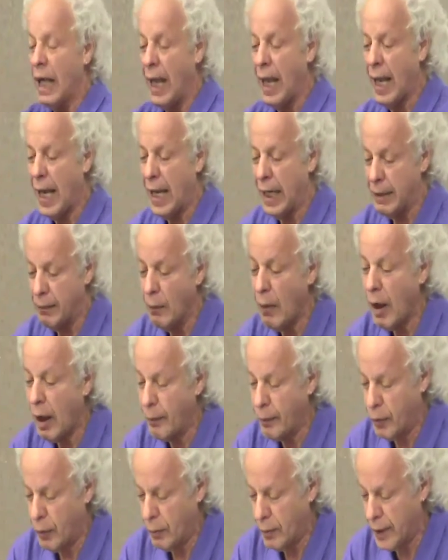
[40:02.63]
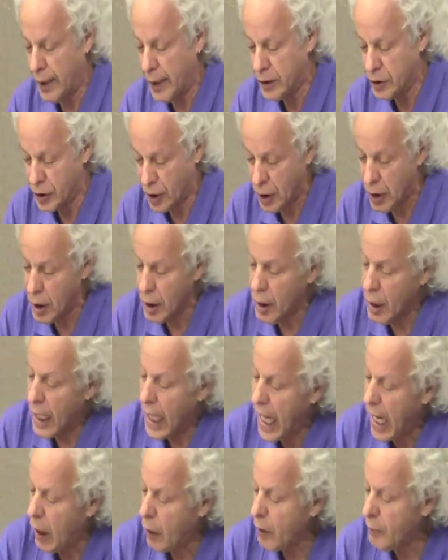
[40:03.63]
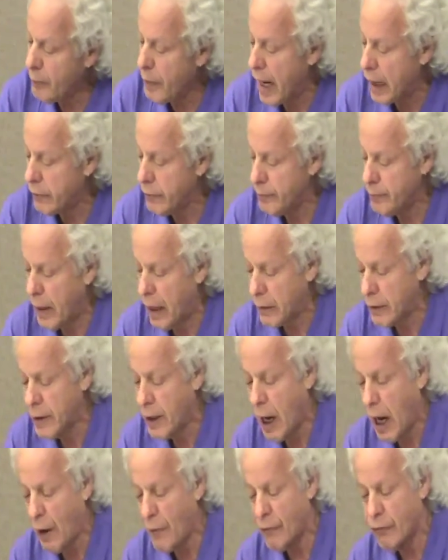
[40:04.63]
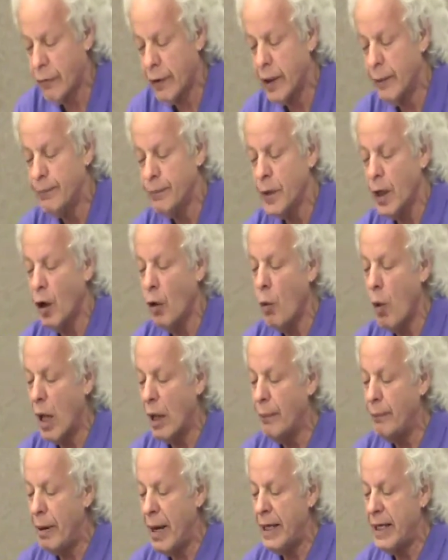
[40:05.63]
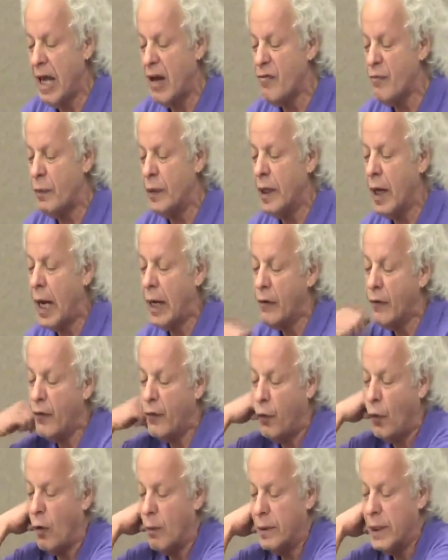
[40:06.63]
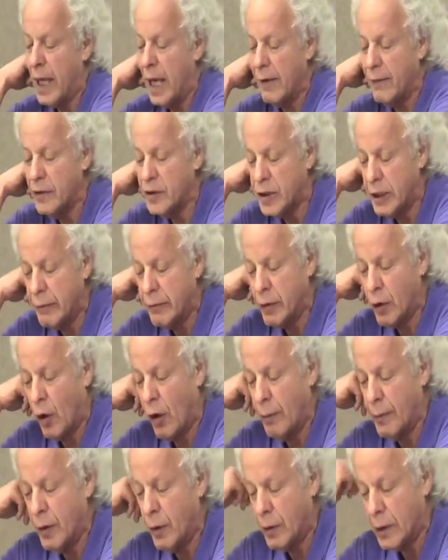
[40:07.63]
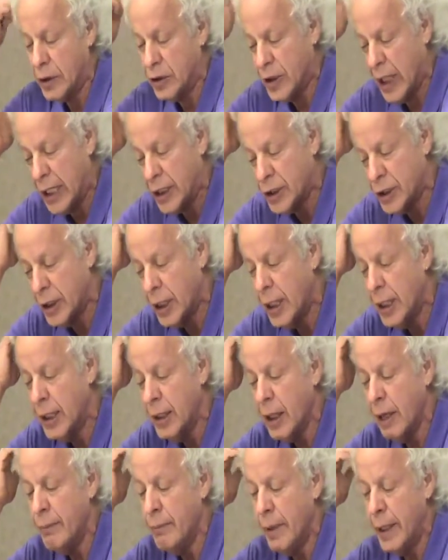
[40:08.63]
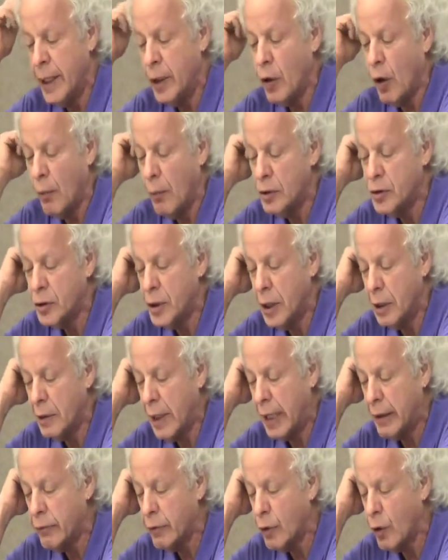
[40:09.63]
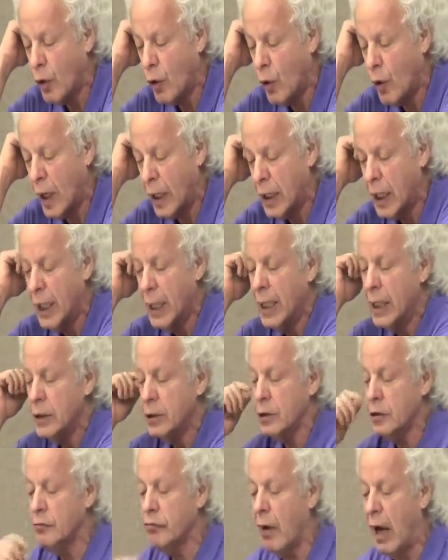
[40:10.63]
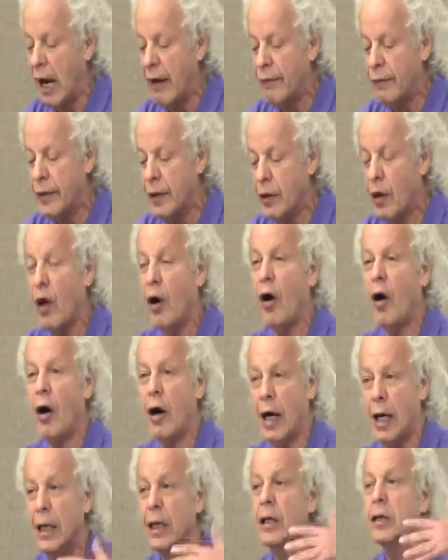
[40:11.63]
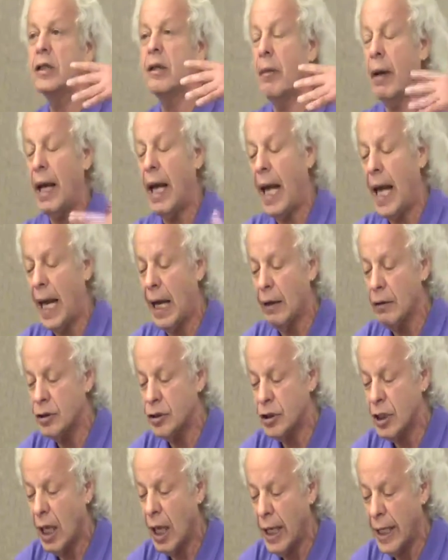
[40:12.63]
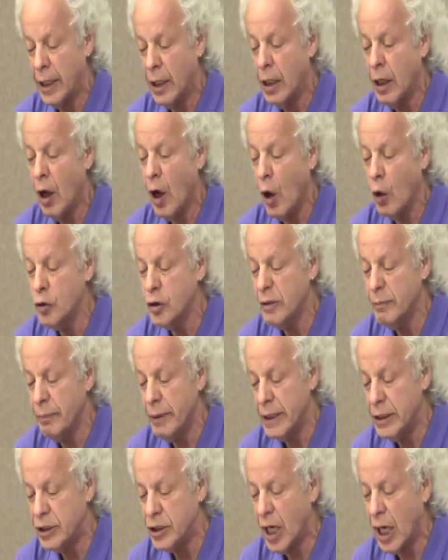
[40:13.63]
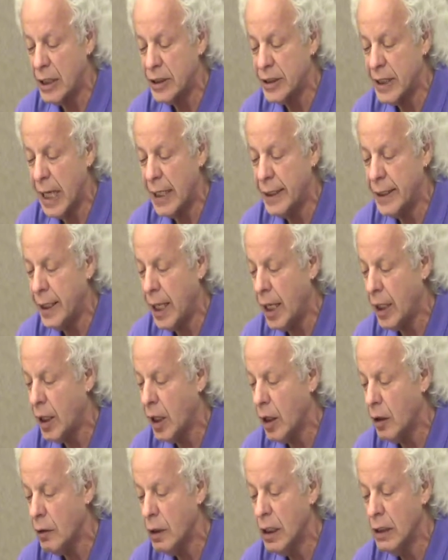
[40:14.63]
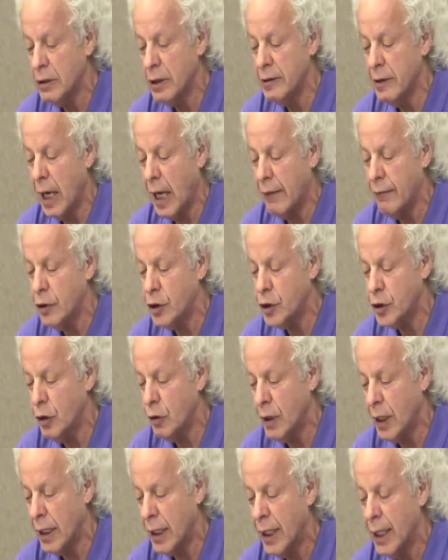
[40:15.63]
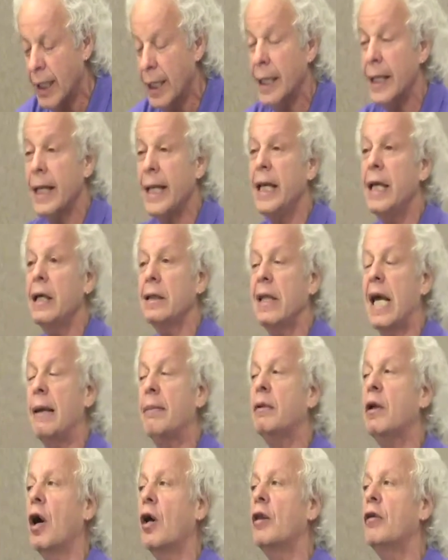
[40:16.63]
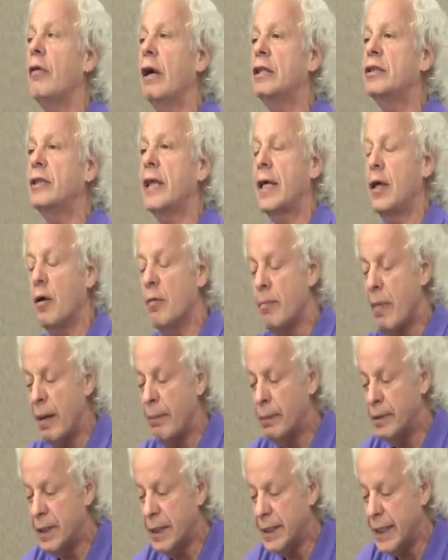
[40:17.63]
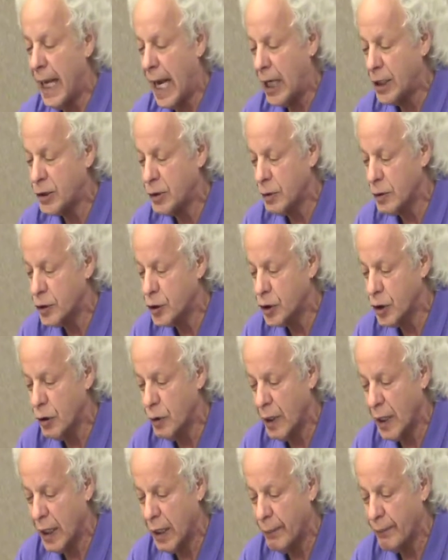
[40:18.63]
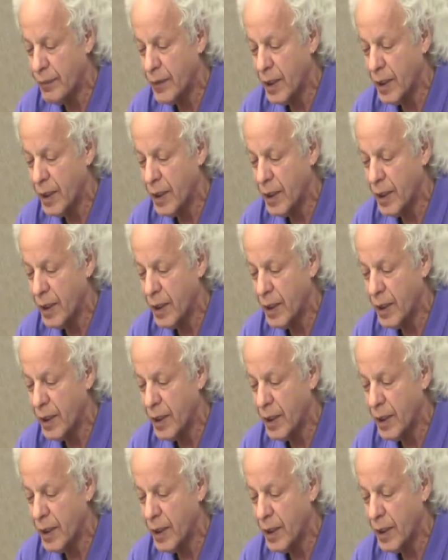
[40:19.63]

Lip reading: and permanently injured. Howard Barry Godfrey, a well-paid FBI informant, head of the Secret Army Organization, admitted almost a year later in court to driving the car to my house in Ocean Beach, San Diego, the night of the shooting. He claimed another SAO member did the actual shooting.